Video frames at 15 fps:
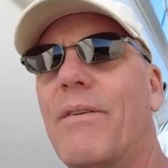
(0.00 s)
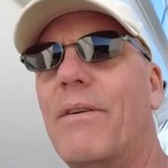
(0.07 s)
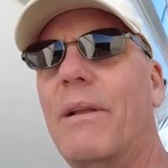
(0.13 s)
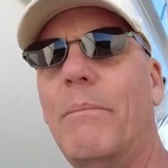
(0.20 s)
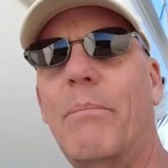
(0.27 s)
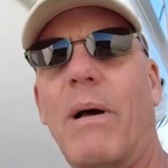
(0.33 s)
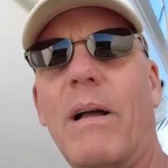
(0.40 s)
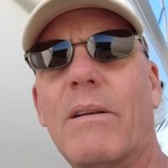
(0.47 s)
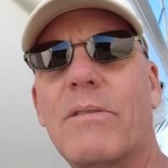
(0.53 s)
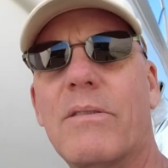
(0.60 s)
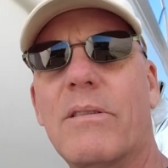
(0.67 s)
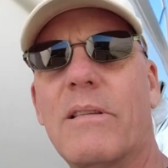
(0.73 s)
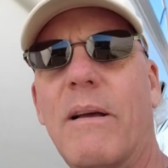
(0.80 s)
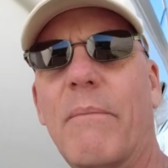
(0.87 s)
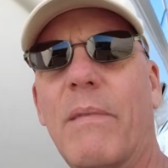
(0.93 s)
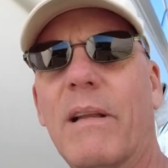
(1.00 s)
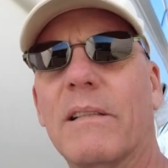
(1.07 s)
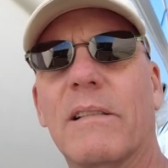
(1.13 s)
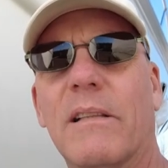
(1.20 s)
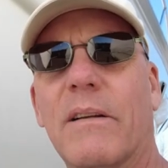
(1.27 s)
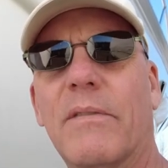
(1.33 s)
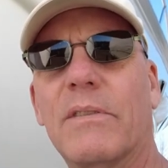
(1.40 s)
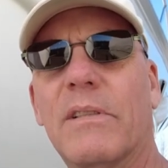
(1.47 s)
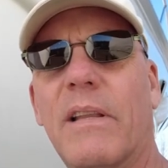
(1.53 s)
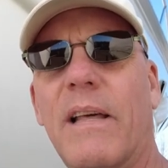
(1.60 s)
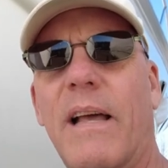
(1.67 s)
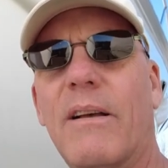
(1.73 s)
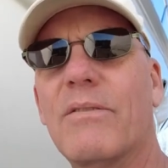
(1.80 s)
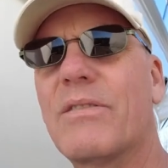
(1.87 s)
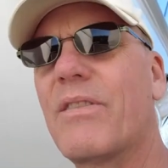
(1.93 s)
$30 or something, delivered to the
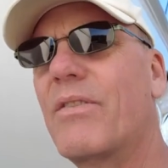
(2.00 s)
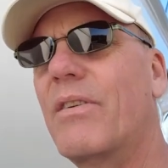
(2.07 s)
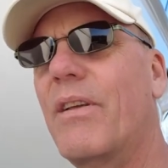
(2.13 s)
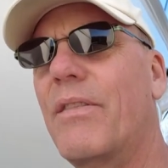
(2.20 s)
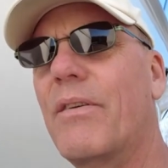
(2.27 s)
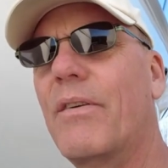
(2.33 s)
house, 30,